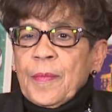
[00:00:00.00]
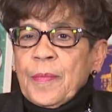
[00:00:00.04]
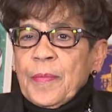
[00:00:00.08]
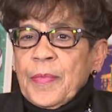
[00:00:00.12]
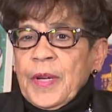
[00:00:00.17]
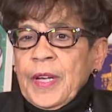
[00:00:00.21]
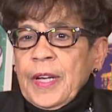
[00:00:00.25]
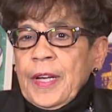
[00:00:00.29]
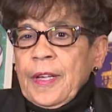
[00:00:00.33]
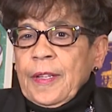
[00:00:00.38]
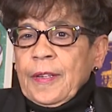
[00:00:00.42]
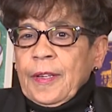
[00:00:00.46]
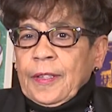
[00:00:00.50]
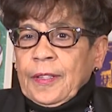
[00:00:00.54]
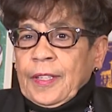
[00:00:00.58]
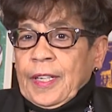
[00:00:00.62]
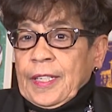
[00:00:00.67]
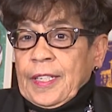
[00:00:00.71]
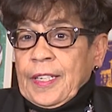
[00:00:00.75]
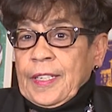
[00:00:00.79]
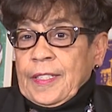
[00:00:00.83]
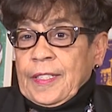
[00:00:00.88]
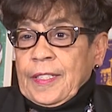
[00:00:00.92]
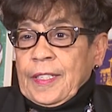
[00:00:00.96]
But
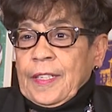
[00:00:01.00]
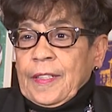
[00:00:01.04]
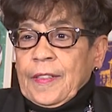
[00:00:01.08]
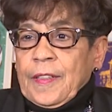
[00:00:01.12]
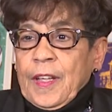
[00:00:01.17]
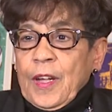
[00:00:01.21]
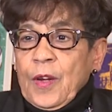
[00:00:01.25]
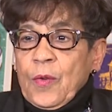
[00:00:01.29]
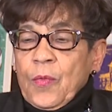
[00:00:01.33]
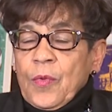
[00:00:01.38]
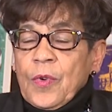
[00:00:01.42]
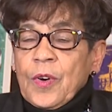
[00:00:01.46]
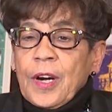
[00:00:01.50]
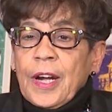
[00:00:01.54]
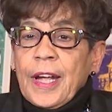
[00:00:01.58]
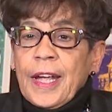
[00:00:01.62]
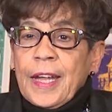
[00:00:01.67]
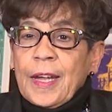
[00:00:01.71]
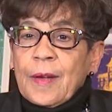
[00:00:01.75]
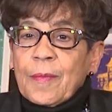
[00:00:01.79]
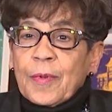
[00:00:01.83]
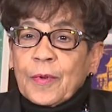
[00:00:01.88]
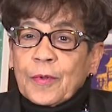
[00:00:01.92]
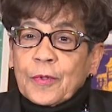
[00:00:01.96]
like I said, they were
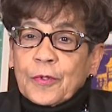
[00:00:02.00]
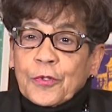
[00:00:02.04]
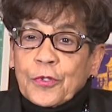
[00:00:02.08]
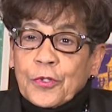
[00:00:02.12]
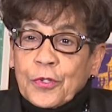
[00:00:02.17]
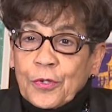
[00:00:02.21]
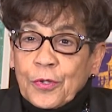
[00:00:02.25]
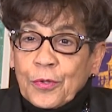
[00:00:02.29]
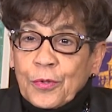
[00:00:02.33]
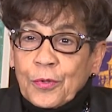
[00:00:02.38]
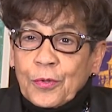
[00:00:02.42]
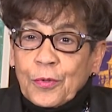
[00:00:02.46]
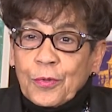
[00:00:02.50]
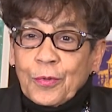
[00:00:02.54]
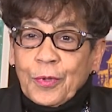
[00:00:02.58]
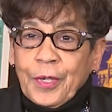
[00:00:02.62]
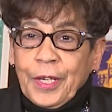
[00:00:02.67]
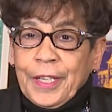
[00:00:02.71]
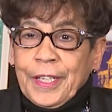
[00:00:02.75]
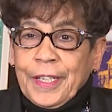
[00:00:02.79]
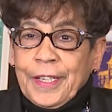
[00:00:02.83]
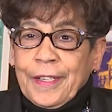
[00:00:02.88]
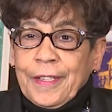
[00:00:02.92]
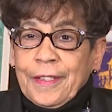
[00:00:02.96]
able to
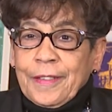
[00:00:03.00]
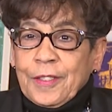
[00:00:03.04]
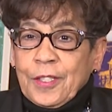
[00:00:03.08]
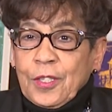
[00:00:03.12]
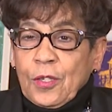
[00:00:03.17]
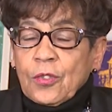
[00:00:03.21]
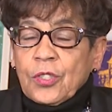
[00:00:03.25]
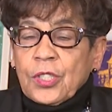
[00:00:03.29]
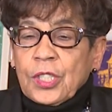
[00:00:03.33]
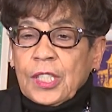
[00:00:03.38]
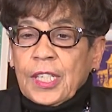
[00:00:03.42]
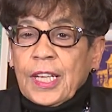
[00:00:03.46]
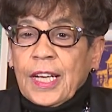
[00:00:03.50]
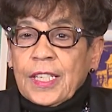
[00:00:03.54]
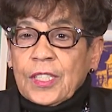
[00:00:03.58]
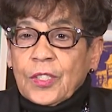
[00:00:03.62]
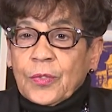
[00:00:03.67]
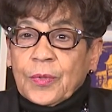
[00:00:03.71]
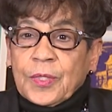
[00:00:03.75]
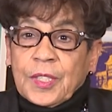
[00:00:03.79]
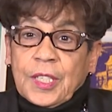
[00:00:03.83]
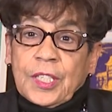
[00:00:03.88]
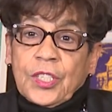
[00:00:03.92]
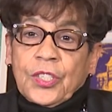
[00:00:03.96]
uh,
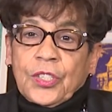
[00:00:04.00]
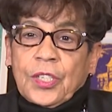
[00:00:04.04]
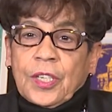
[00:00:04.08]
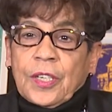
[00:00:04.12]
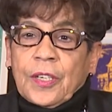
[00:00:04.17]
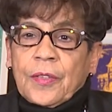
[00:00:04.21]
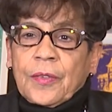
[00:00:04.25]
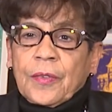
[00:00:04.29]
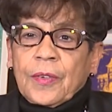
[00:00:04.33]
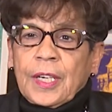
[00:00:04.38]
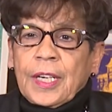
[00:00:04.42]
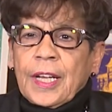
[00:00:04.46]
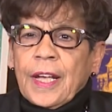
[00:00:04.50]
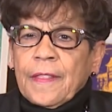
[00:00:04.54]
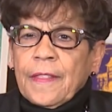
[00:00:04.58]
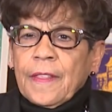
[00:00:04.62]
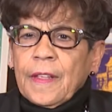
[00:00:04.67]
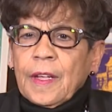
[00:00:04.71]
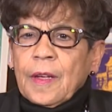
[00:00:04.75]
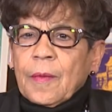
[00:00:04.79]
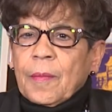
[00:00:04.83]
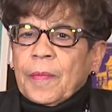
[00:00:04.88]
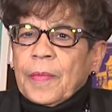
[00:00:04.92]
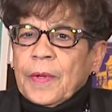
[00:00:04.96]
socialize with each other. And I
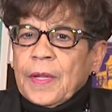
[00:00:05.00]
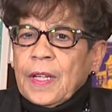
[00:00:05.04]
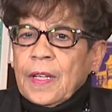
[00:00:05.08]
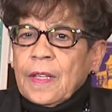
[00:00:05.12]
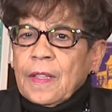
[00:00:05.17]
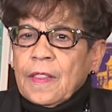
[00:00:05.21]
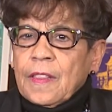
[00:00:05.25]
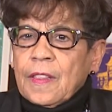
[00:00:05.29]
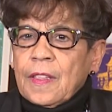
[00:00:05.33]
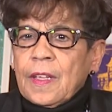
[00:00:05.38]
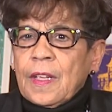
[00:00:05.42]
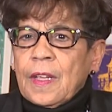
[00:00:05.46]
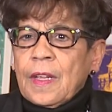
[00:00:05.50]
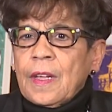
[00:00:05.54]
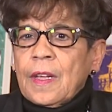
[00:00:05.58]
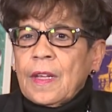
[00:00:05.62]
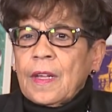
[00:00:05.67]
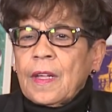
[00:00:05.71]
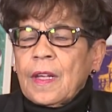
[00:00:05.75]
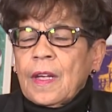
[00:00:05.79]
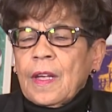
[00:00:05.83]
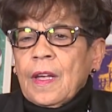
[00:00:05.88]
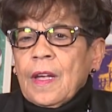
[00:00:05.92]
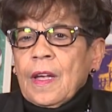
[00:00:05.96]
think a big
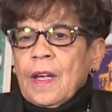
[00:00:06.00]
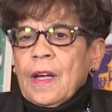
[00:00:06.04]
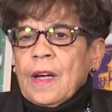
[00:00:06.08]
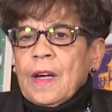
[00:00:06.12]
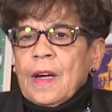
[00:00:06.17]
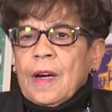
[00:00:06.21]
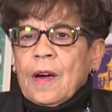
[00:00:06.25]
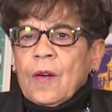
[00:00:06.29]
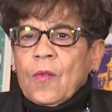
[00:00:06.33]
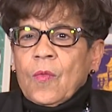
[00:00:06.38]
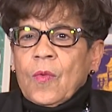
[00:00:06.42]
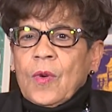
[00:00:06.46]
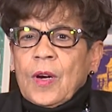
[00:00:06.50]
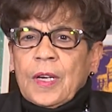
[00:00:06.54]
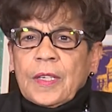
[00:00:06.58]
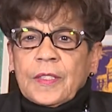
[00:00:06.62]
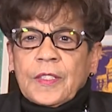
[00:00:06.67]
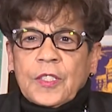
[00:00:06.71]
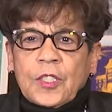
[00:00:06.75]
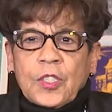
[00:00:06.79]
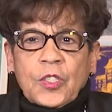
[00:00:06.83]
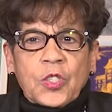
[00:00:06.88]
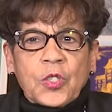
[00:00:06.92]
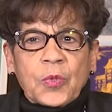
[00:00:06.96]
thing
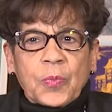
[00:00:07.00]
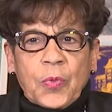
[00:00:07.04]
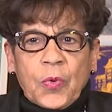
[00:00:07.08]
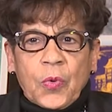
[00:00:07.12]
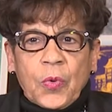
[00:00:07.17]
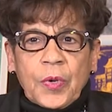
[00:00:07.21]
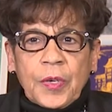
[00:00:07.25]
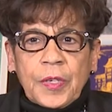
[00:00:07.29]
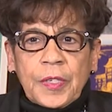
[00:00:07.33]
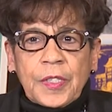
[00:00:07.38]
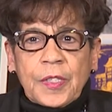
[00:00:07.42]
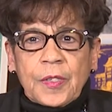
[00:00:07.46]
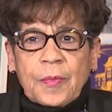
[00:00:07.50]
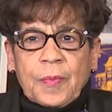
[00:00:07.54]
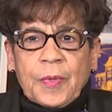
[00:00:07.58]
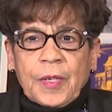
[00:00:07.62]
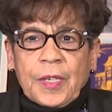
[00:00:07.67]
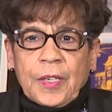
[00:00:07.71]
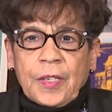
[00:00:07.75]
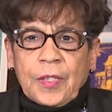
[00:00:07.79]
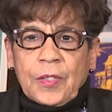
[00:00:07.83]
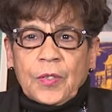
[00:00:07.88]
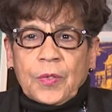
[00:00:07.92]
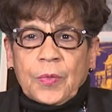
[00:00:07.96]
was the sports
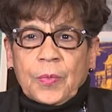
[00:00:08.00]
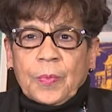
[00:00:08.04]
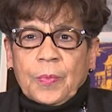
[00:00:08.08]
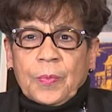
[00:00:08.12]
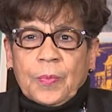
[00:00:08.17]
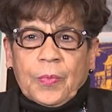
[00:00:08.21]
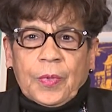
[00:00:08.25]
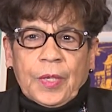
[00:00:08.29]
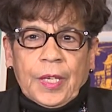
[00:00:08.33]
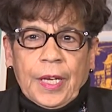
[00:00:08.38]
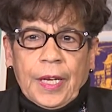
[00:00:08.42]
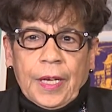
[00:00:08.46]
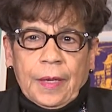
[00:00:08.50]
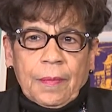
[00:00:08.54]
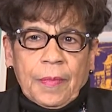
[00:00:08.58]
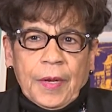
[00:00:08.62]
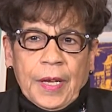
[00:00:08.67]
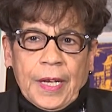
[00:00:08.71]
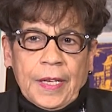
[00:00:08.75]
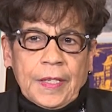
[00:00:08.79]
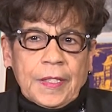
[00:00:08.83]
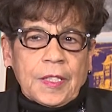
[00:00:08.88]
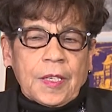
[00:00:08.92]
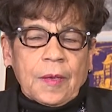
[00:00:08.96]
because we had
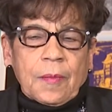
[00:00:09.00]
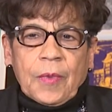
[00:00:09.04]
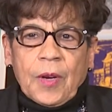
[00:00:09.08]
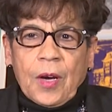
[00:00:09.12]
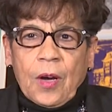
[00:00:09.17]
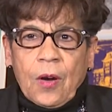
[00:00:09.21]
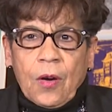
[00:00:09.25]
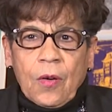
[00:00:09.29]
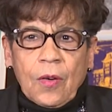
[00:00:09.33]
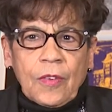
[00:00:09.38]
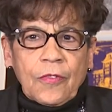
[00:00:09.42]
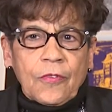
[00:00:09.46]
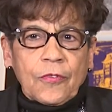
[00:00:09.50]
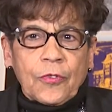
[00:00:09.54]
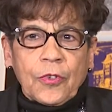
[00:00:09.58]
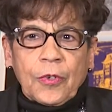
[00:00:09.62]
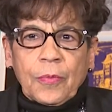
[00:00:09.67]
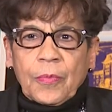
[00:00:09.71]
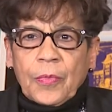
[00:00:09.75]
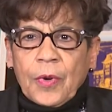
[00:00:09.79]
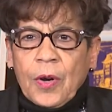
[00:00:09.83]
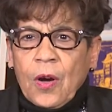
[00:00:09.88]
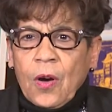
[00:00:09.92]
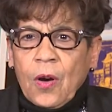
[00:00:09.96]
basketball and
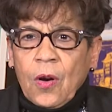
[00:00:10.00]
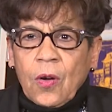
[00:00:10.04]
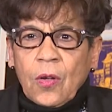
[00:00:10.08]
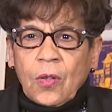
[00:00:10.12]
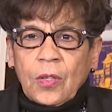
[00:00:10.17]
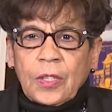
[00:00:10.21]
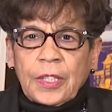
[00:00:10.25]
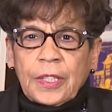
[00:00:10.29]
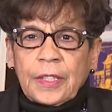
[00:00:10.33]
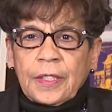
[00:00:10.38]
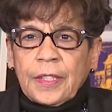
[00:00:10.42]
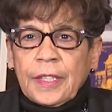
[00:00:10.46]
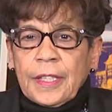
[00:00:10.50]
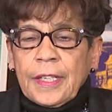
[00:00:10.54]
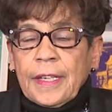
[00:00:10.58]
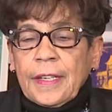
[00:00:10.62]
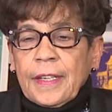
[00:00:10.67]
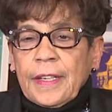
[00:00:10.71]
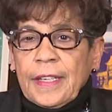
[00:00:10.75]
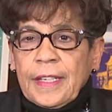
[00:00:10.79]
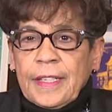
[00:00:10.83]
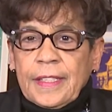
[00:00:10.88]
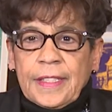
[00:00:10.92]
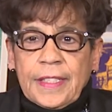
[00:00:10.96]
football and,
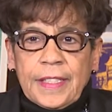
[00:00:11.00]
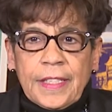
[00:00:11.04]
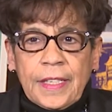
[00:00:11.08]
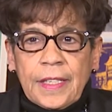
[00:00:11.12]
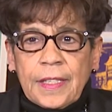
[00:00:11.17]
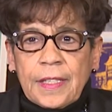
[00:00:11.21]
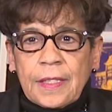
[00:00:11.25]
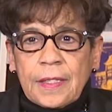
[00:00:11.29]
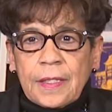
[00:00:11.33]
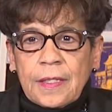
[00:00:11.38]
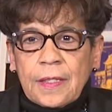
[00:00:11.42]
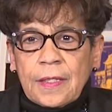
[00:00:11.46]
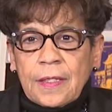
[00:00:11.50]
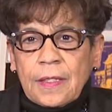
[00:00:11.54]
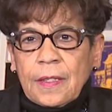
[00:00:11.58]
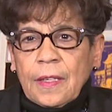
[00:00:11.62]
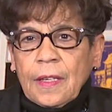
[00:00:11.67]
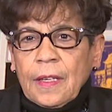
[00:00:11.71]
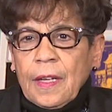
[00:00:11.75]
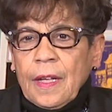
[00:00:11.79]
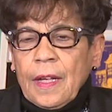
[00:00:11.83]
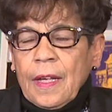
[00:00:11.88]
and tennis.